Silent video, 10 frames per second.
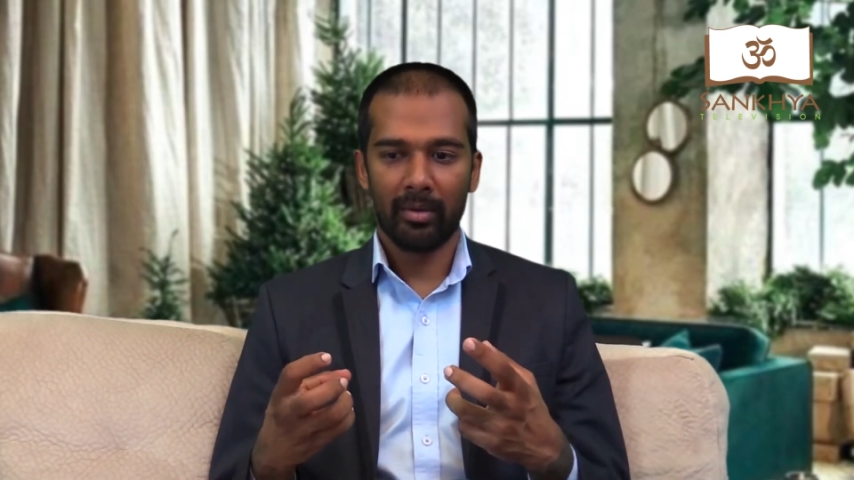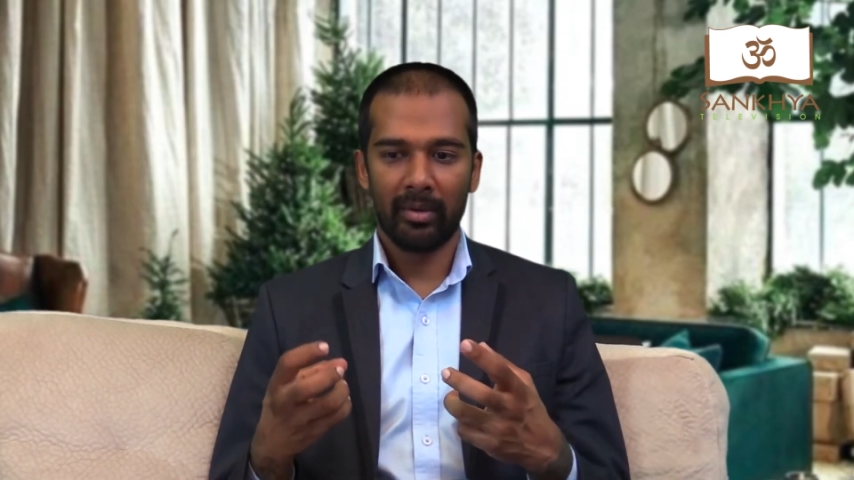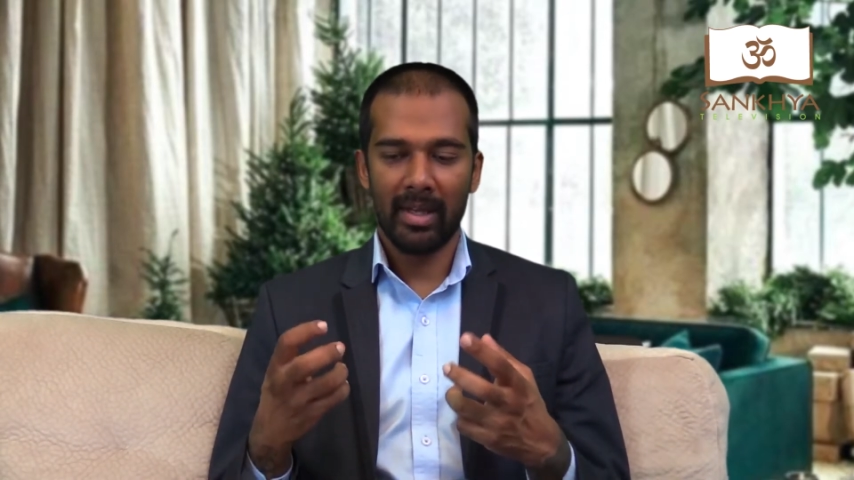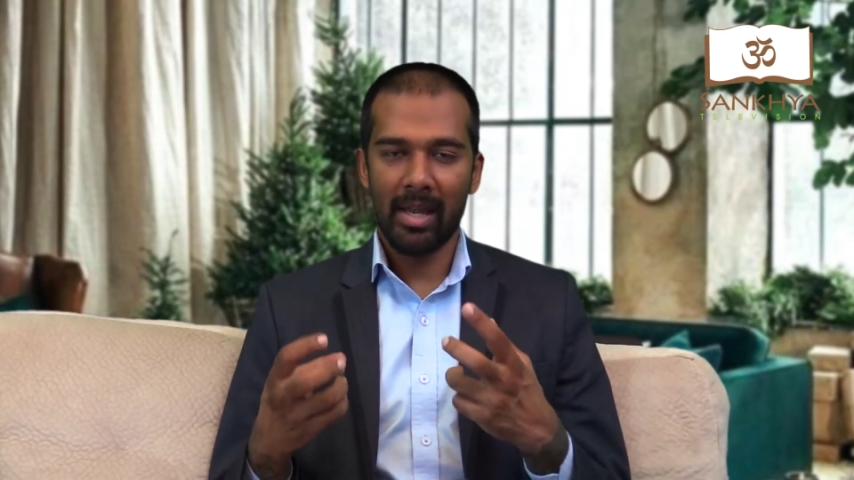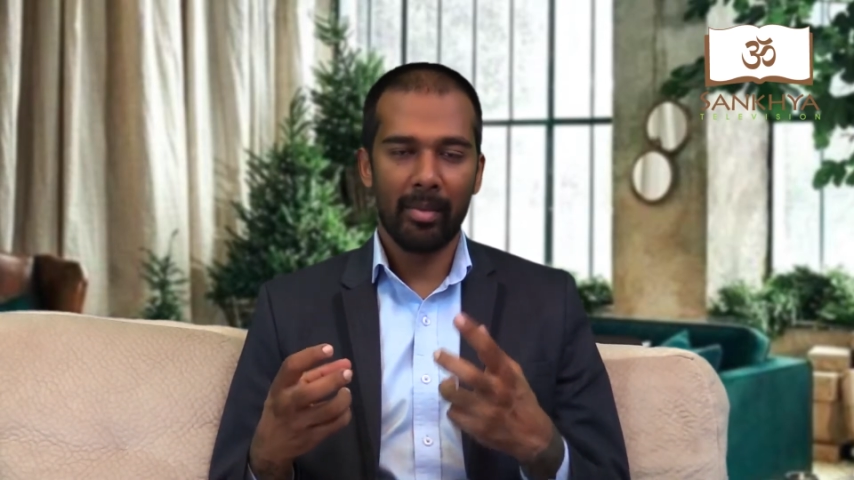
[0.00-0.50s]

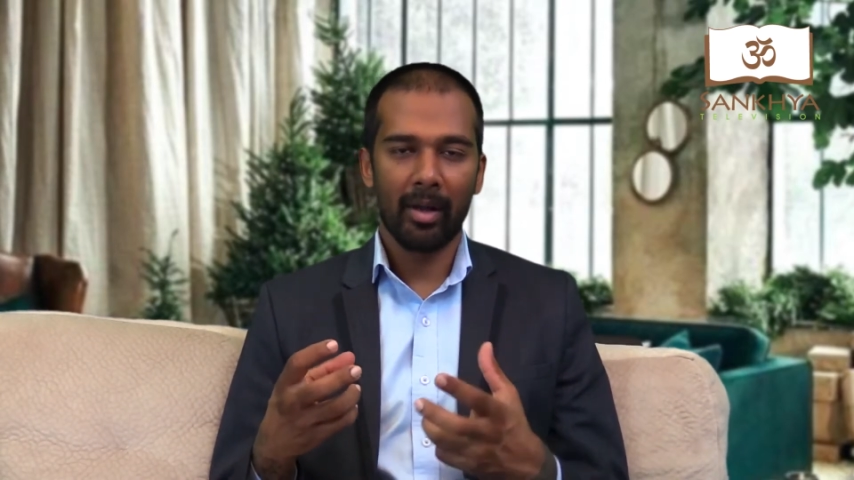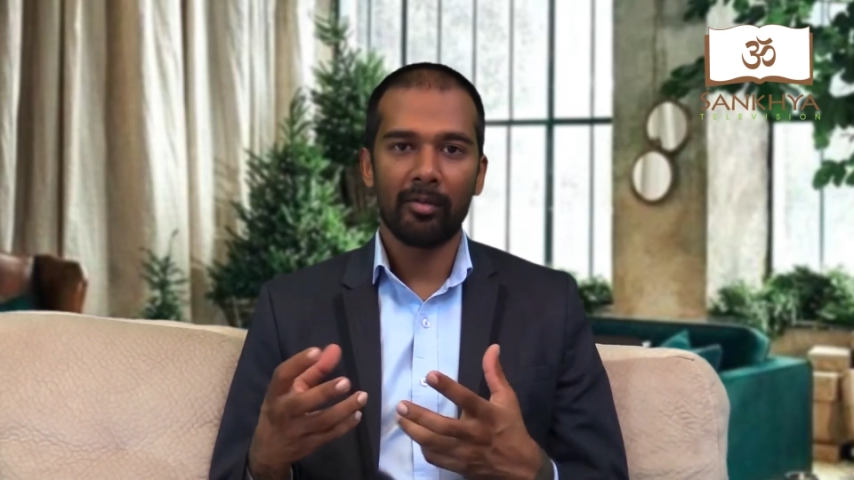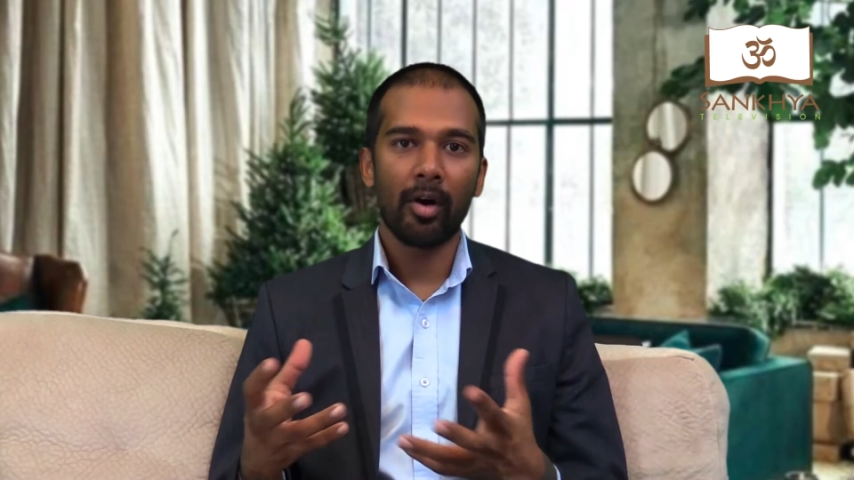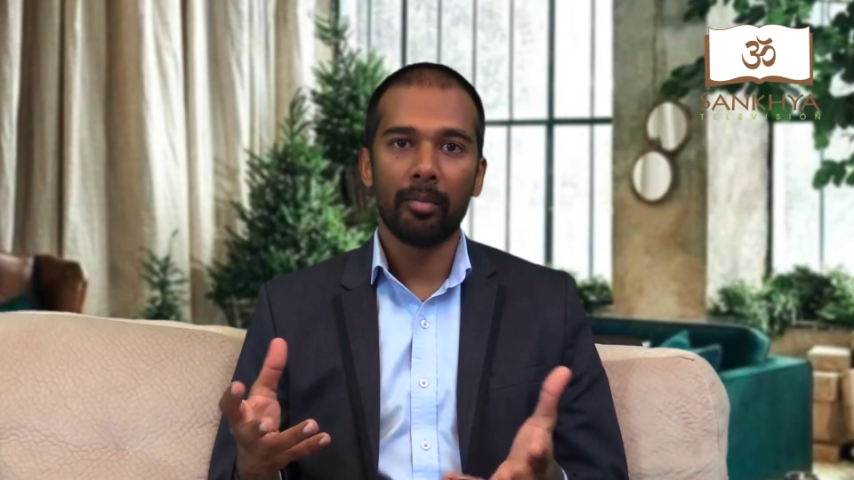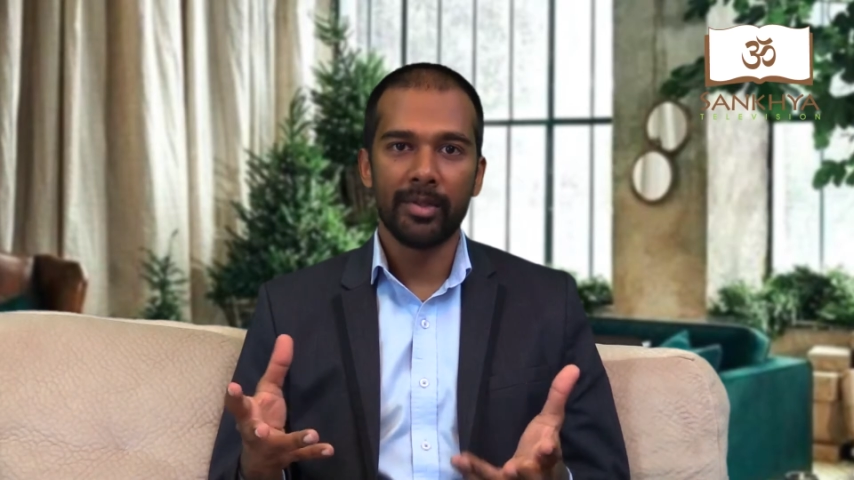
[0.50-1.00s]
naming
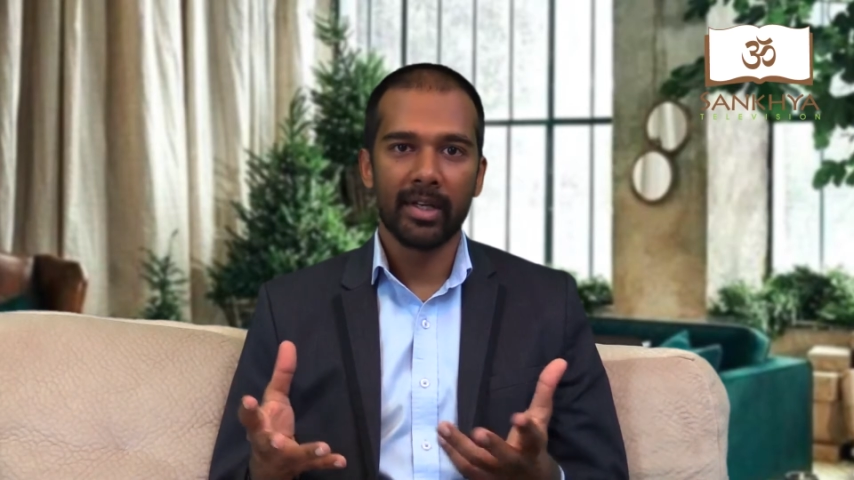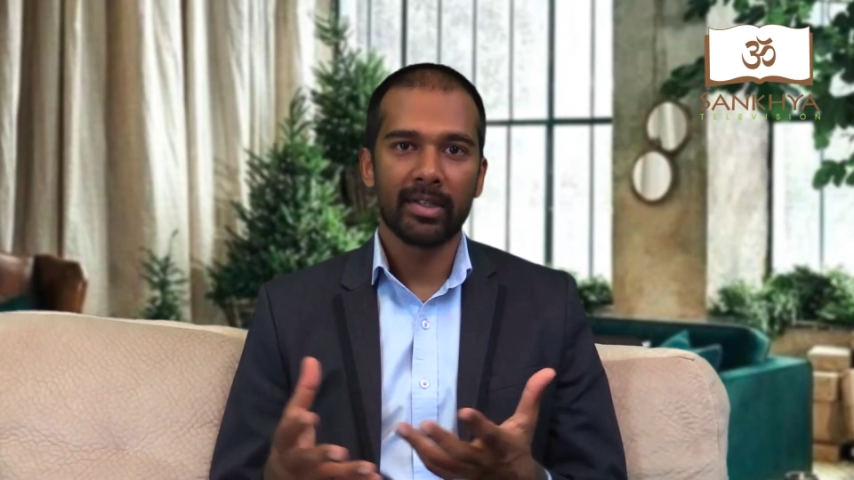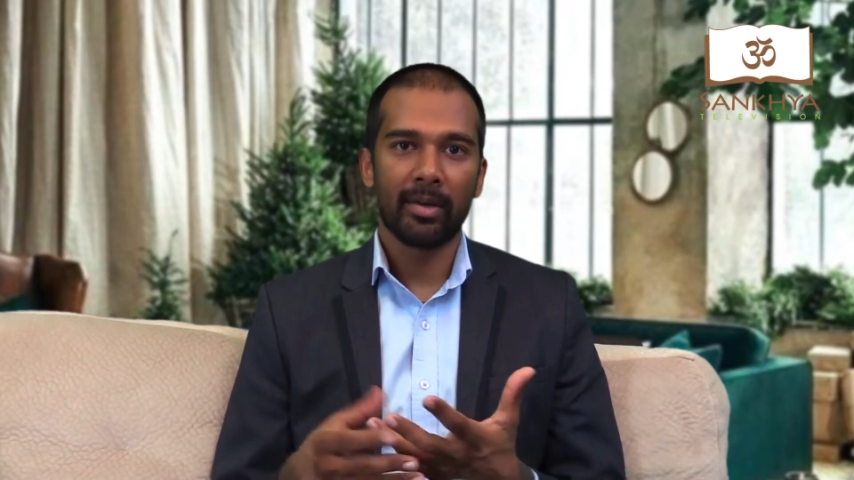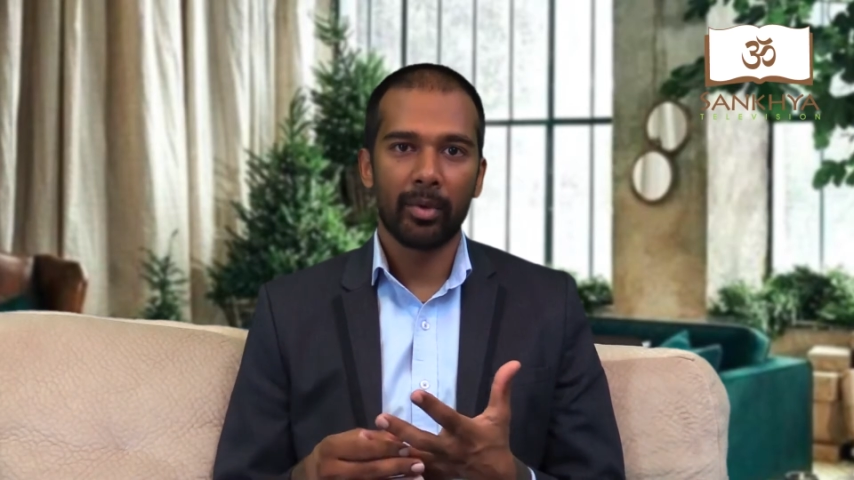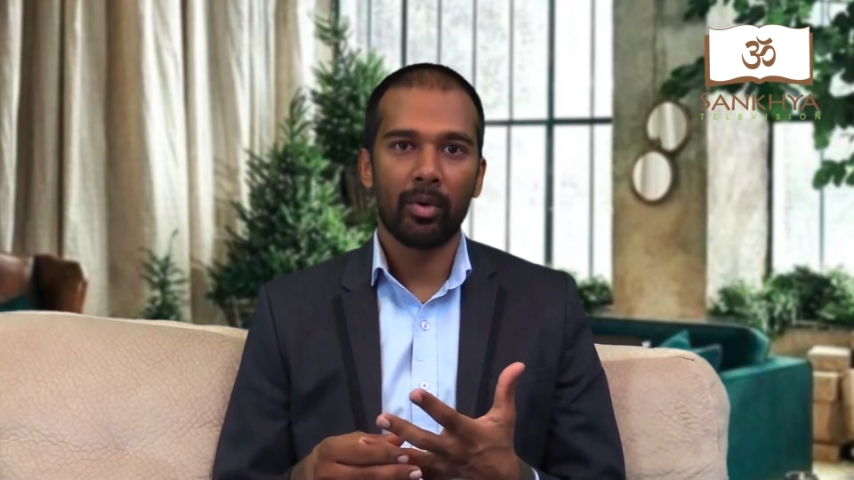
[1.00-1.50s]
of objects and we